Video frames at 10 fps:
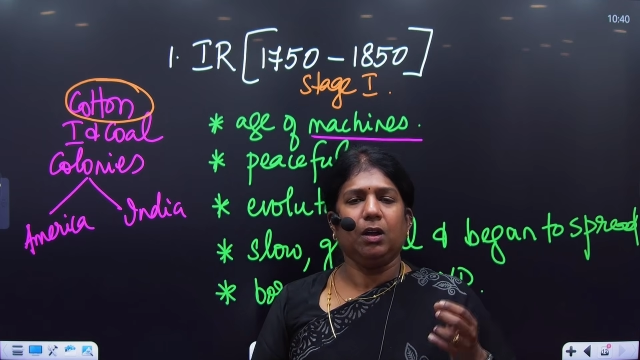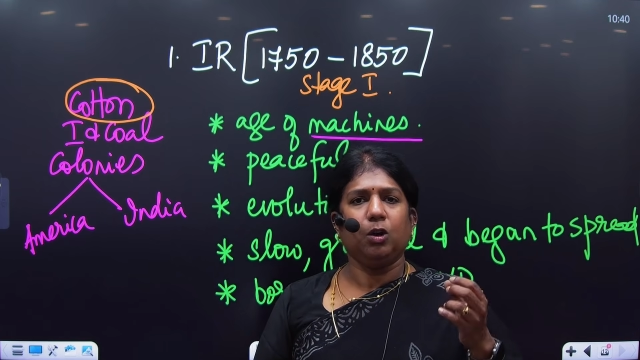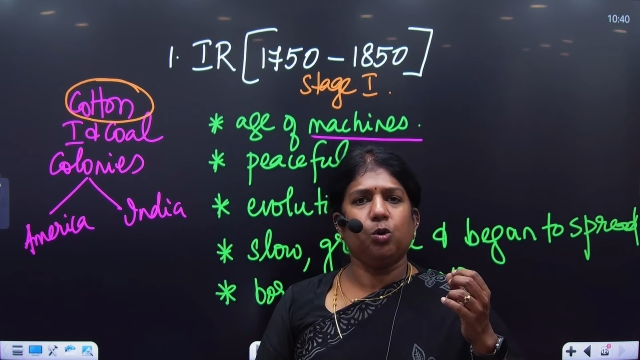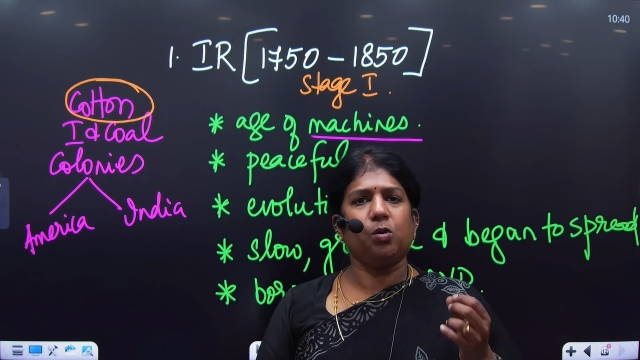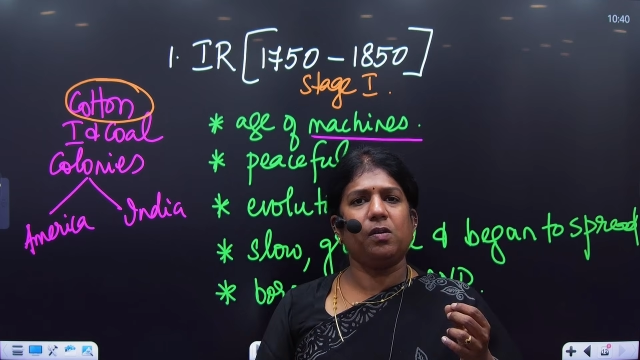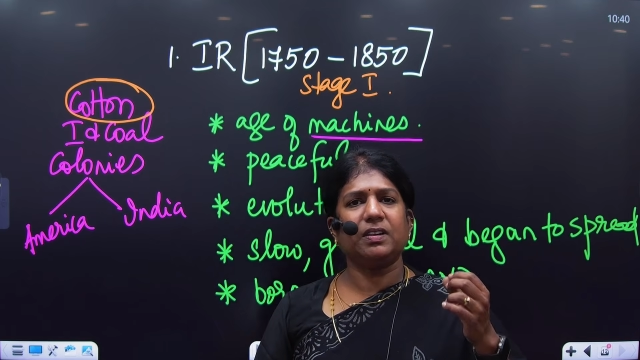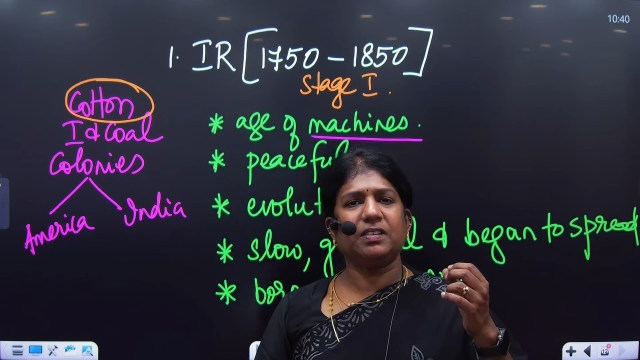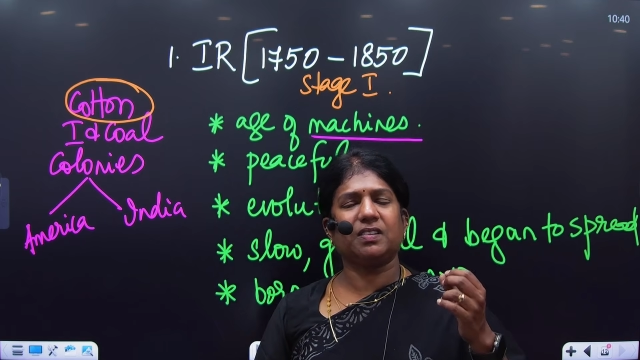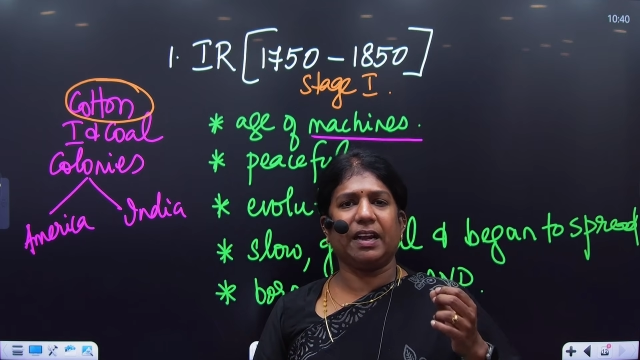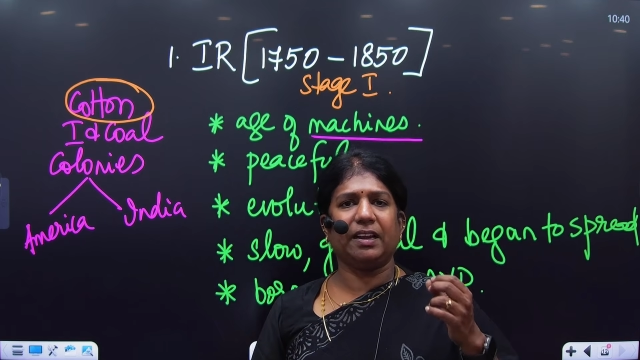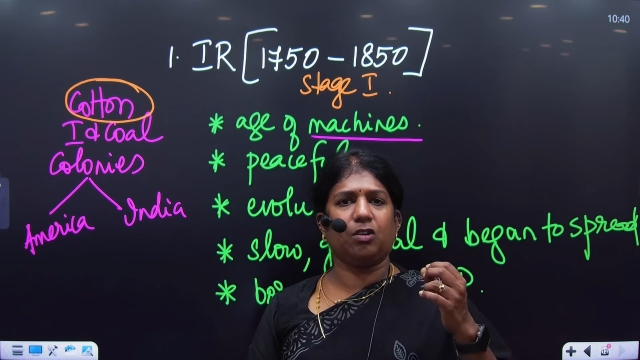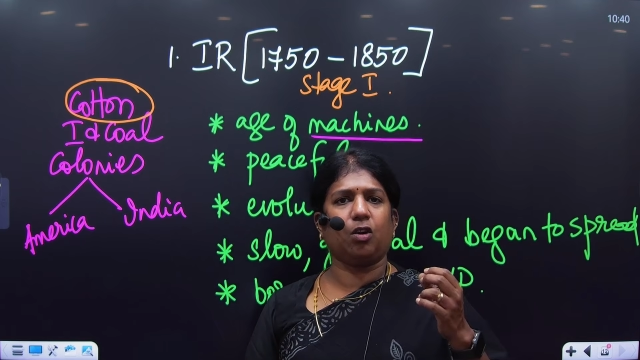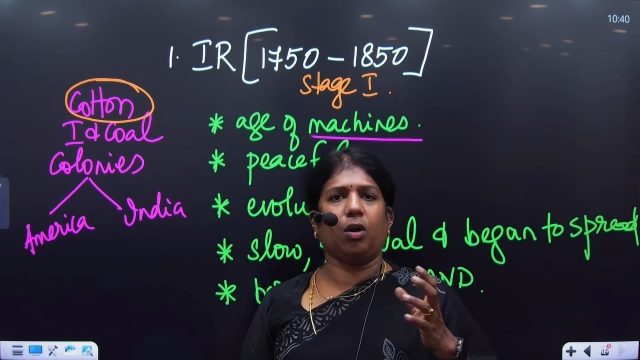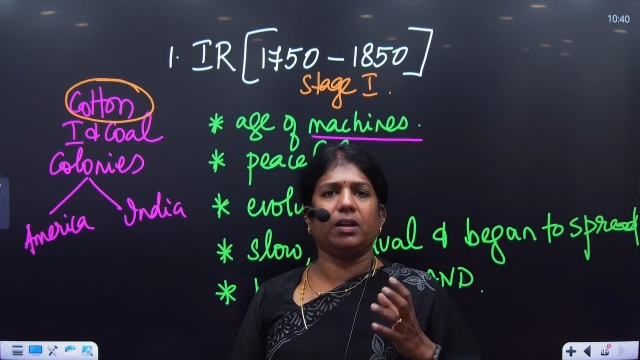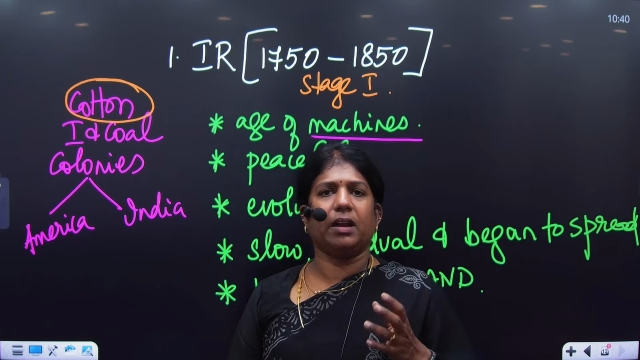Whoever said
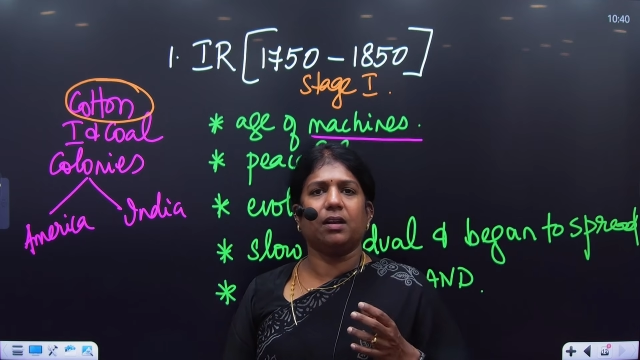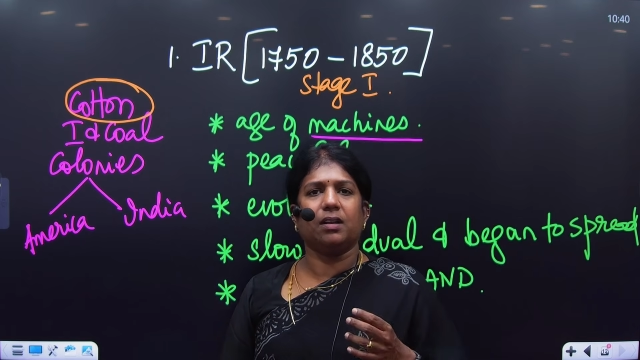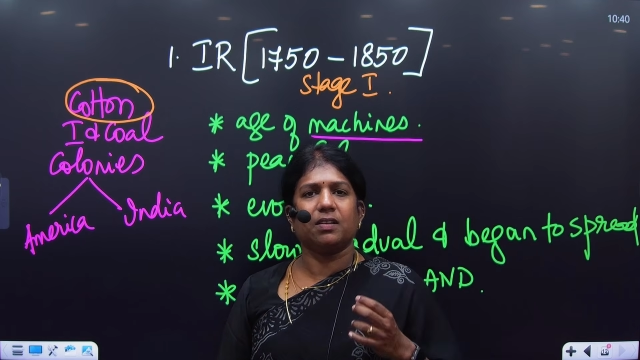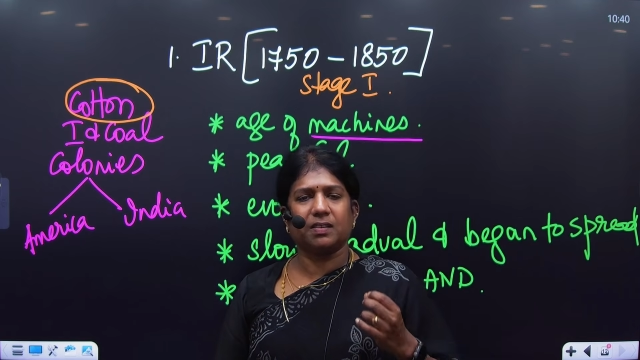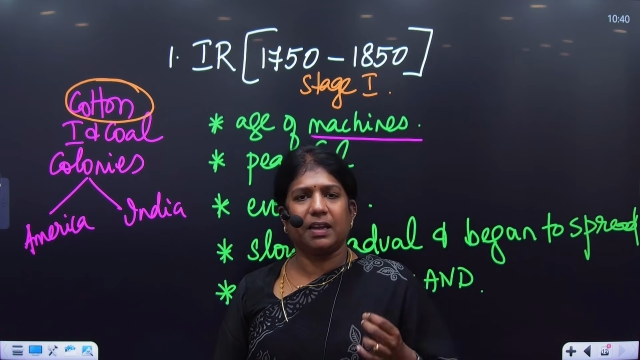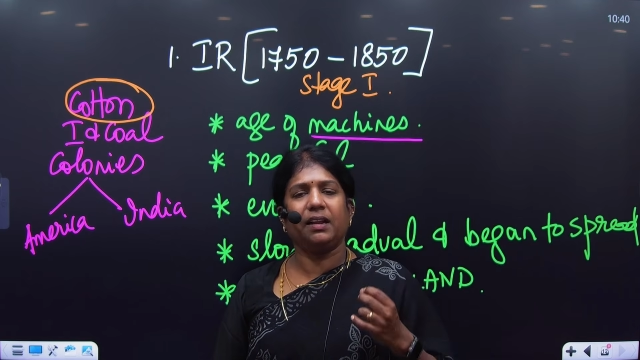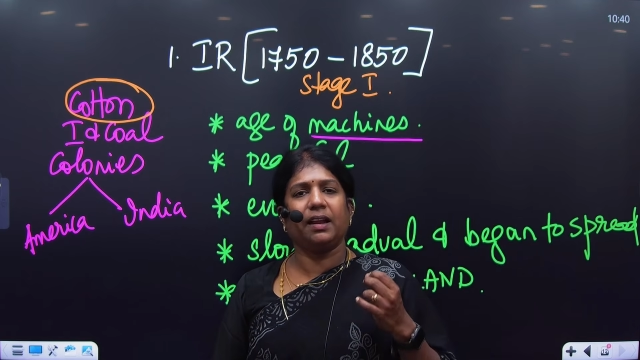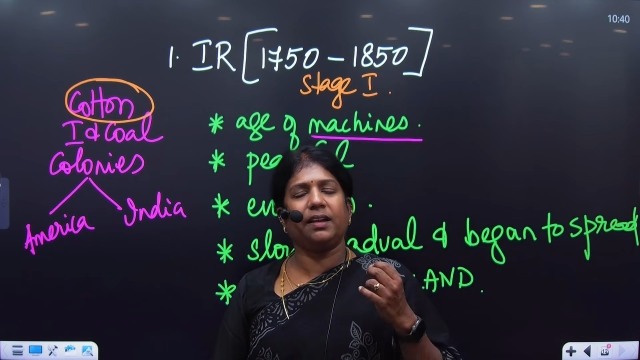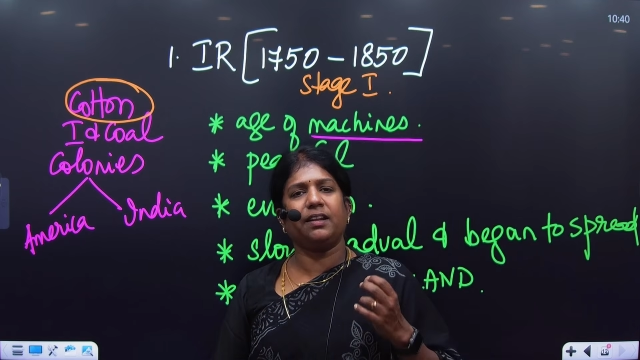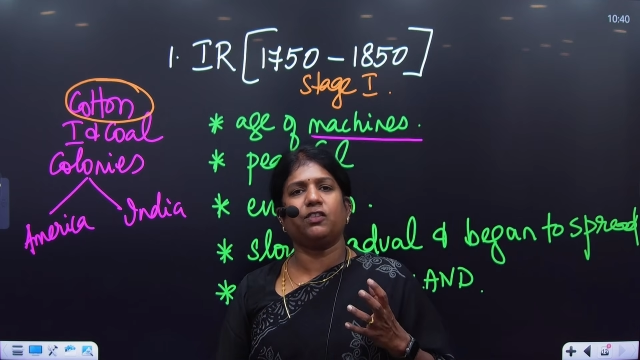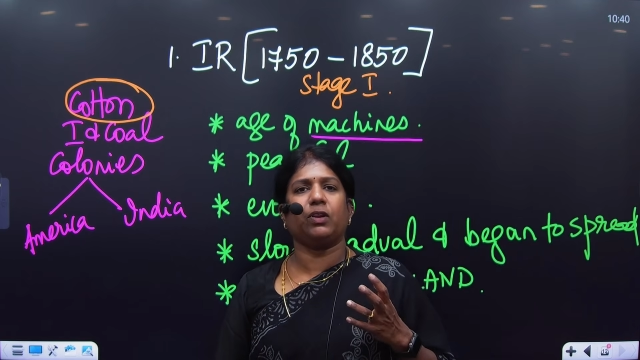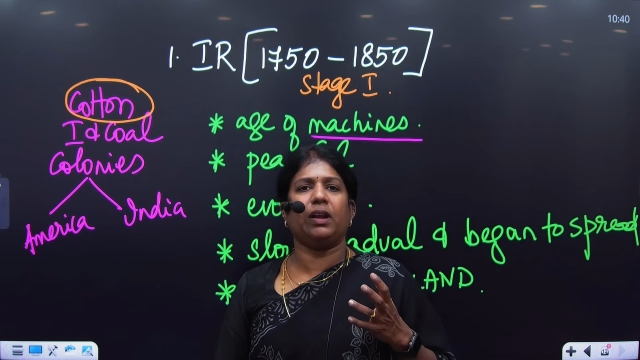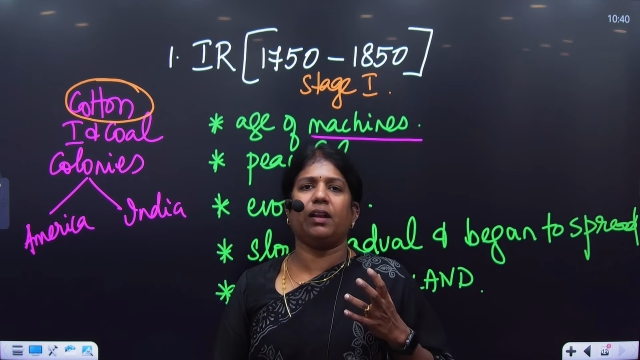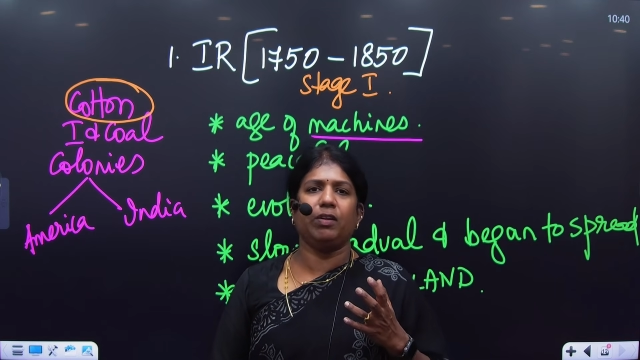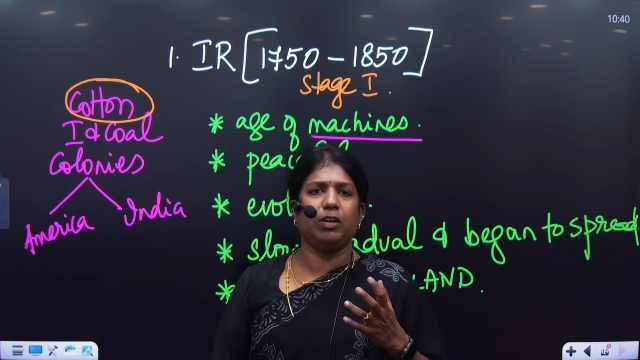cotton said industrial
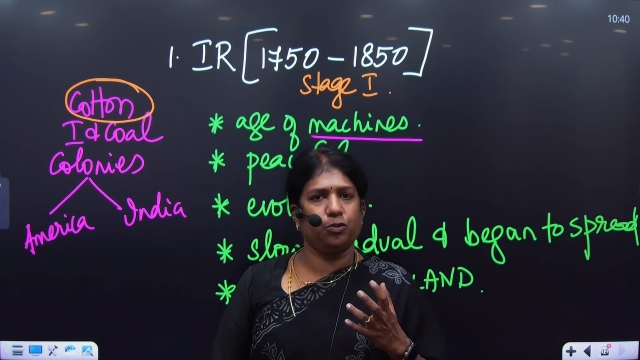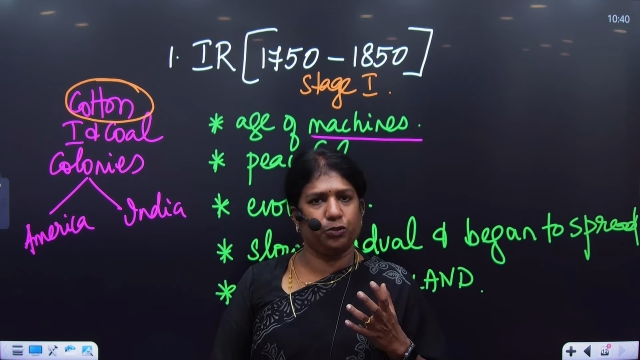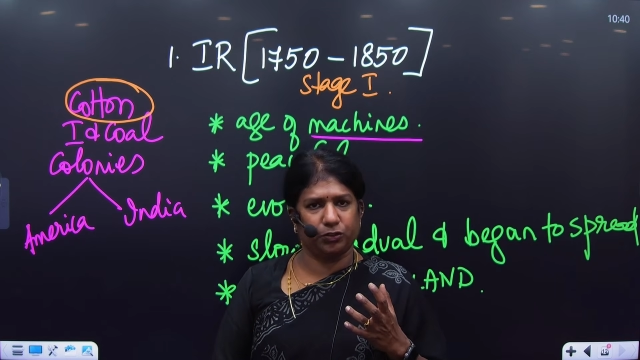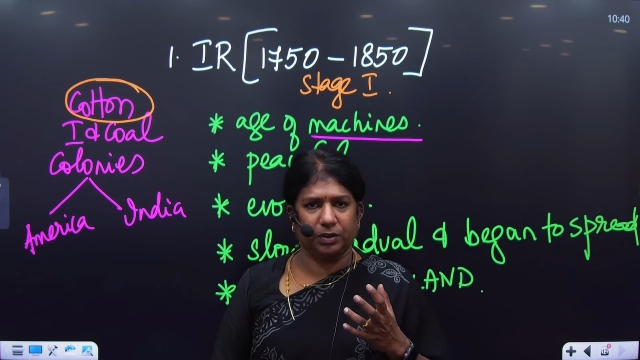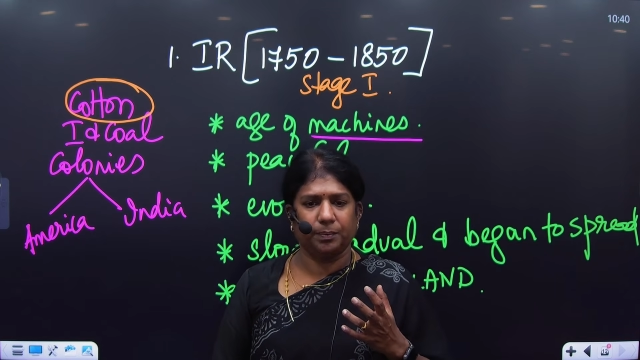revolution.